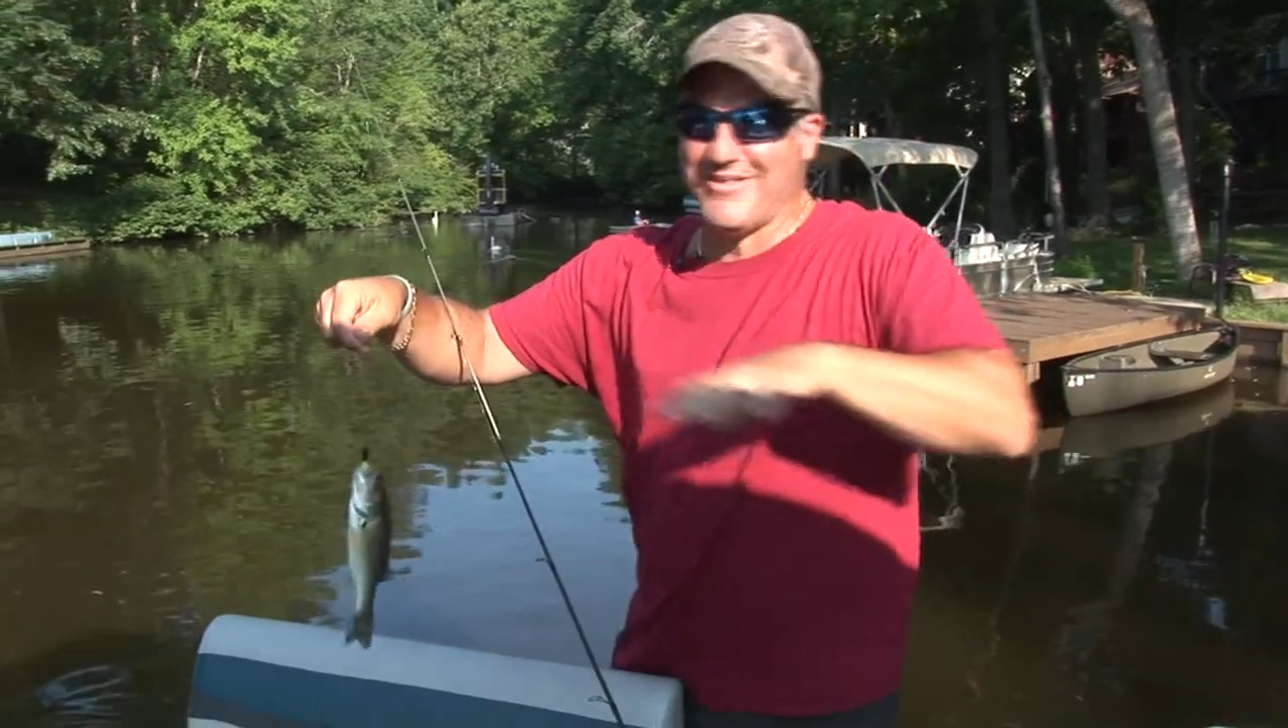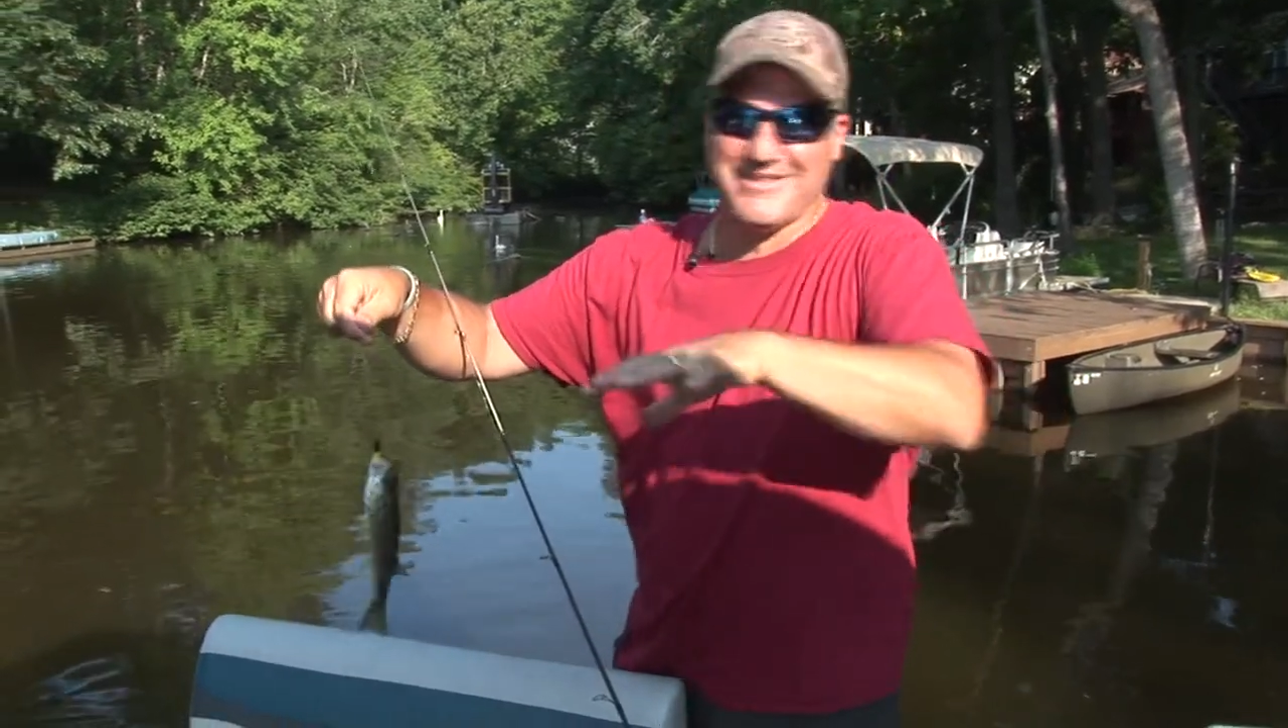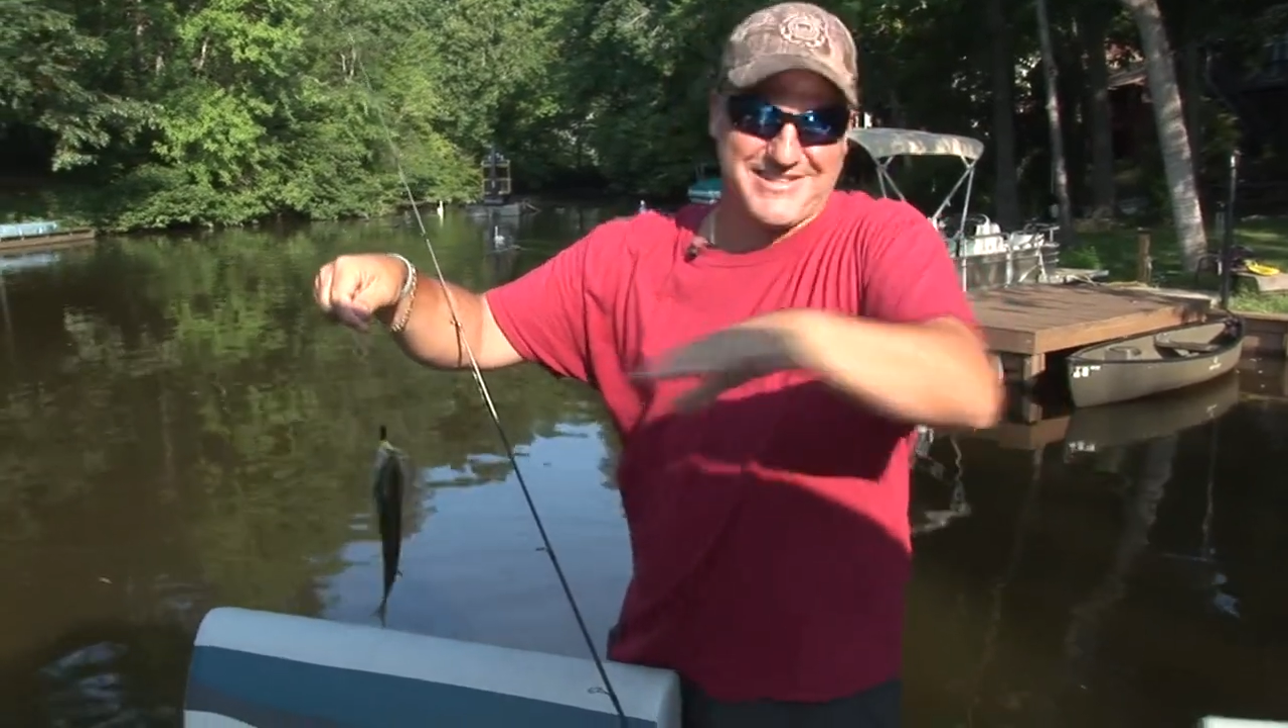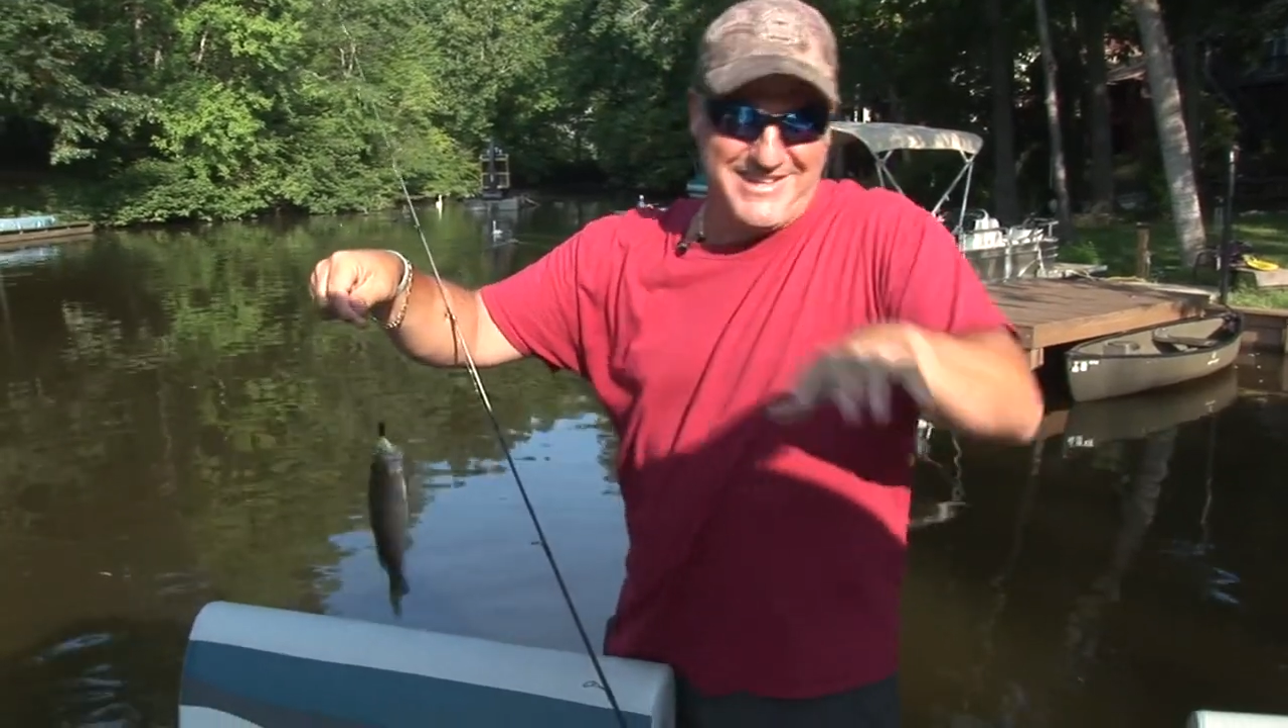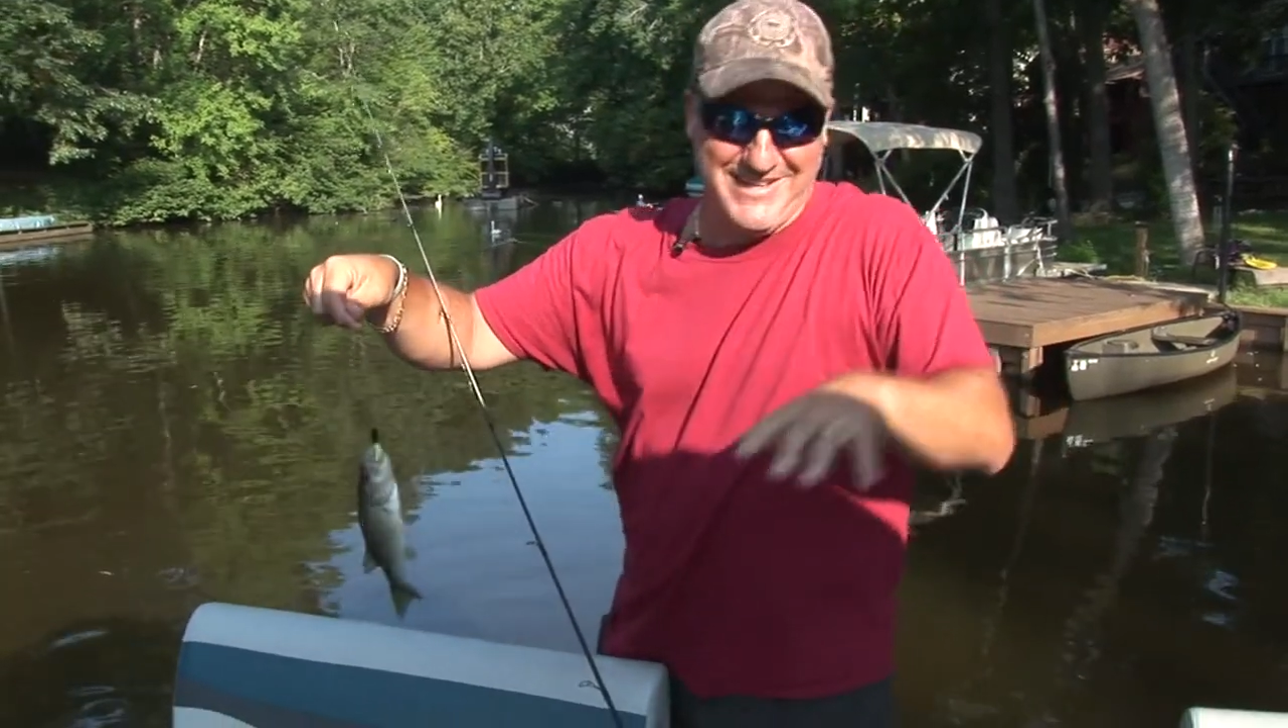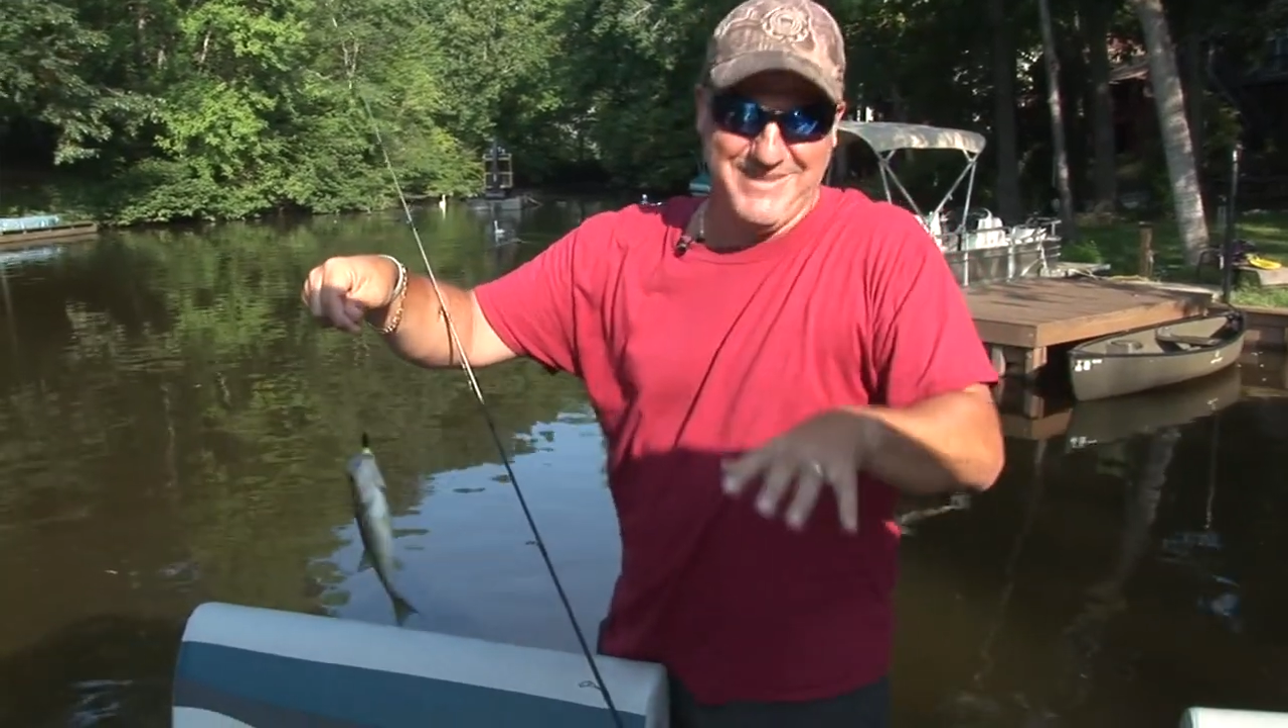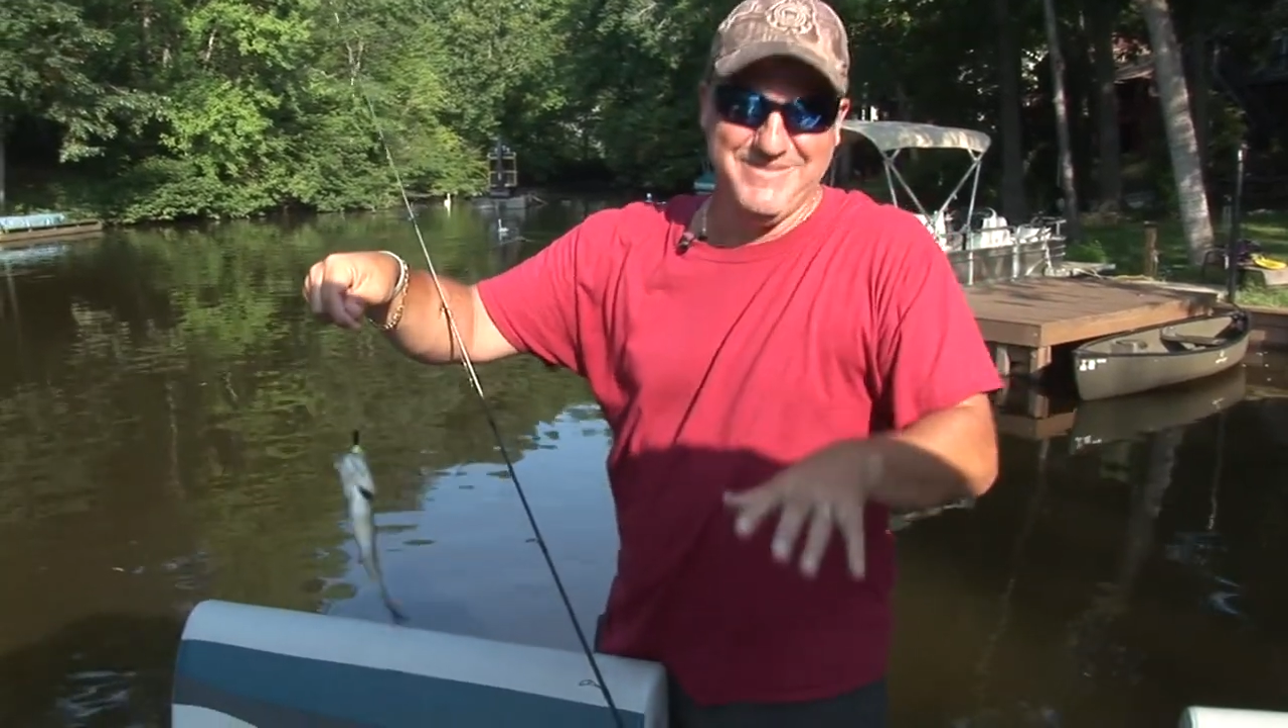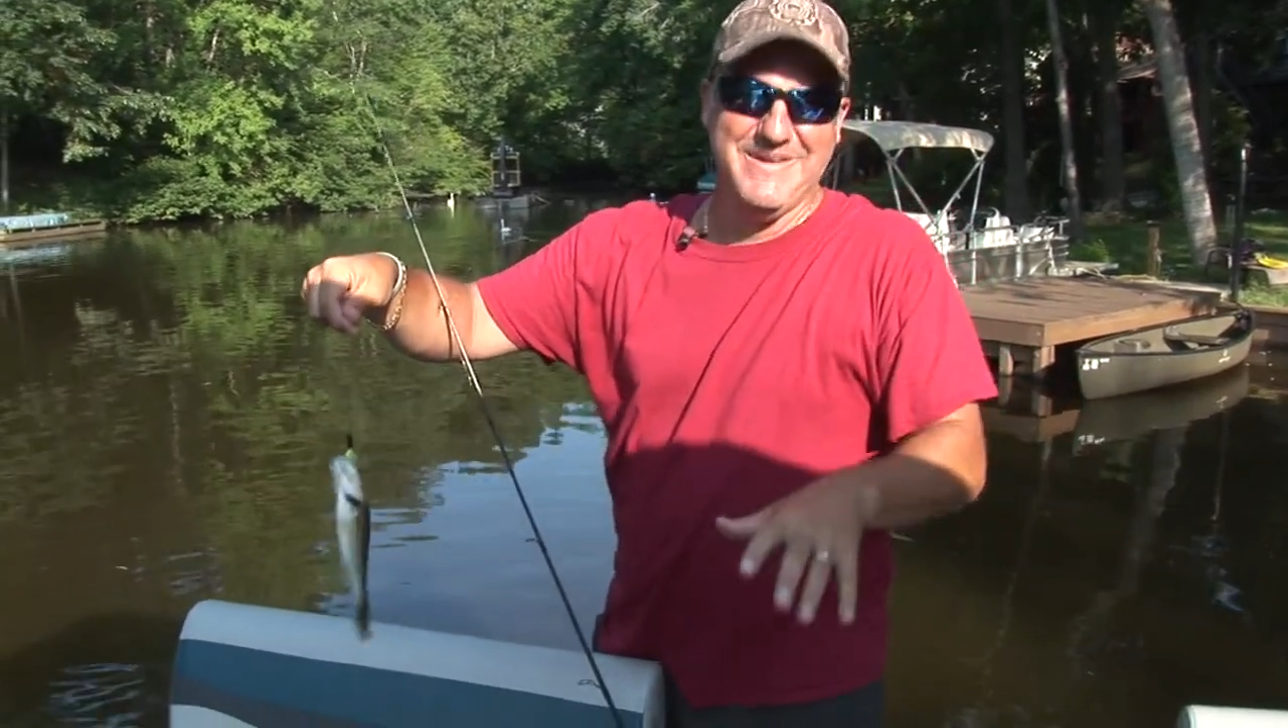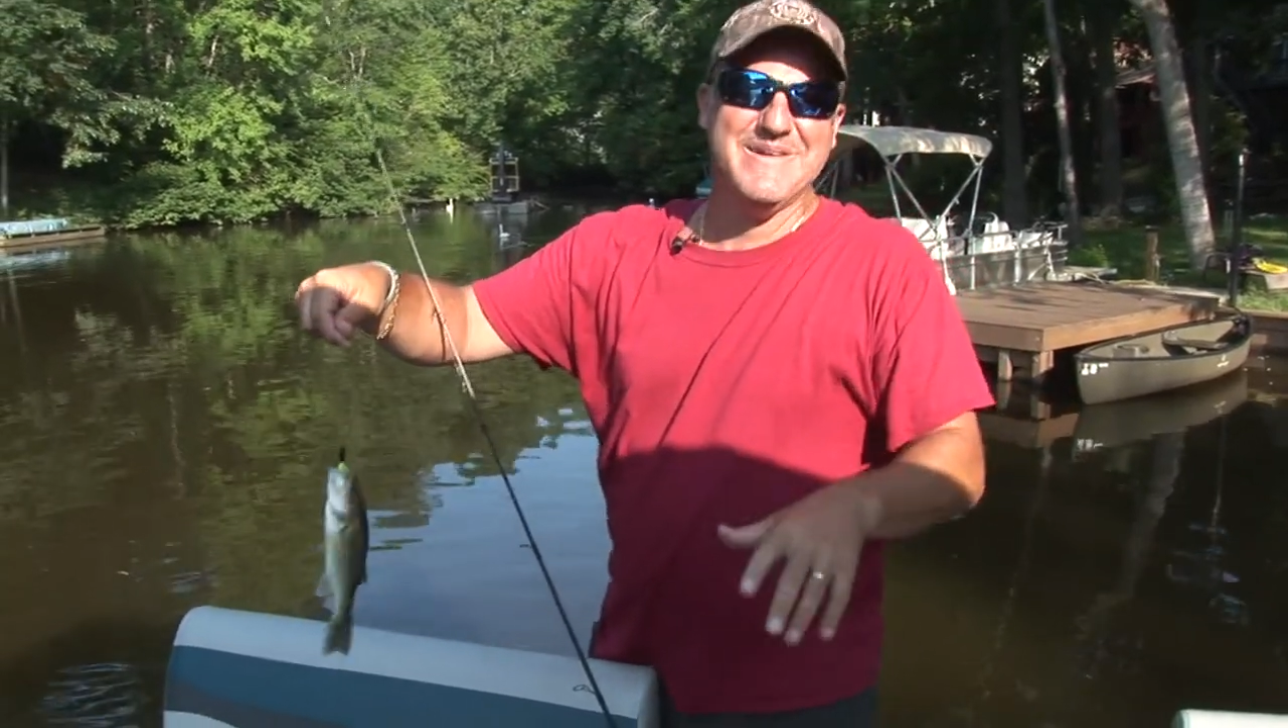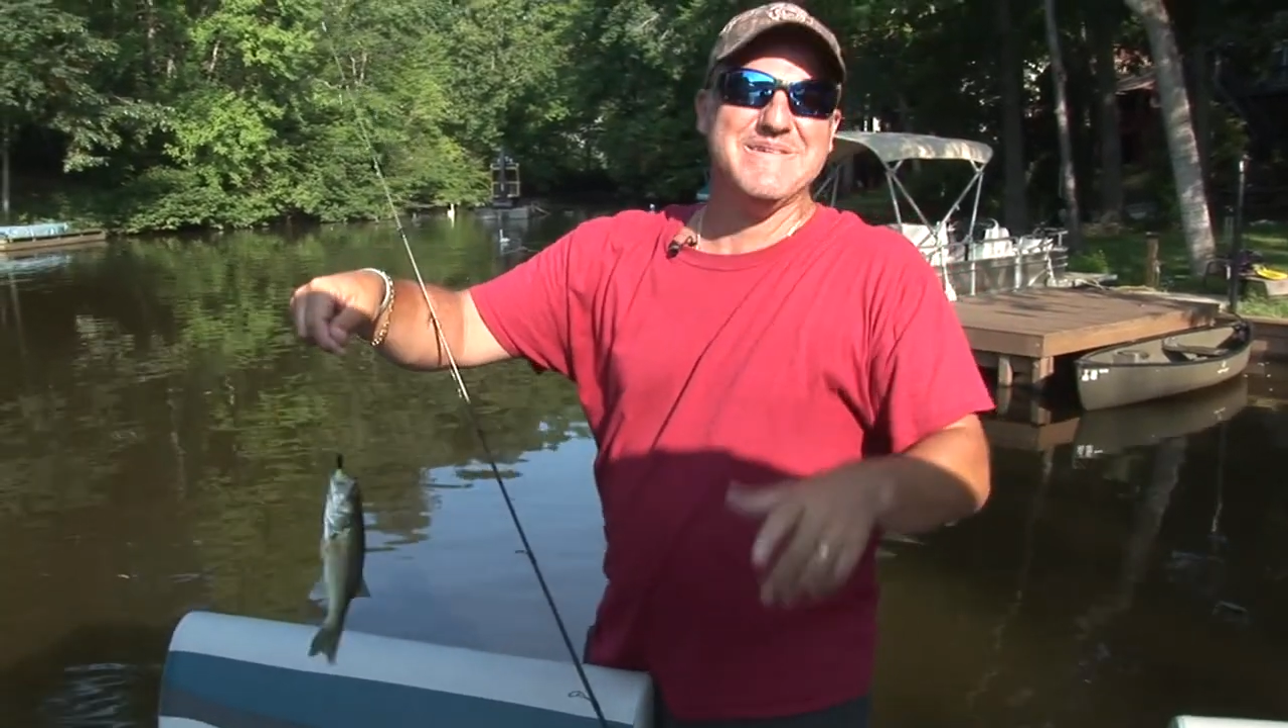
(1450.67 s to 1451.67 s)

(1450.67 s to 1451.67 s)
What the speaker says: of the team,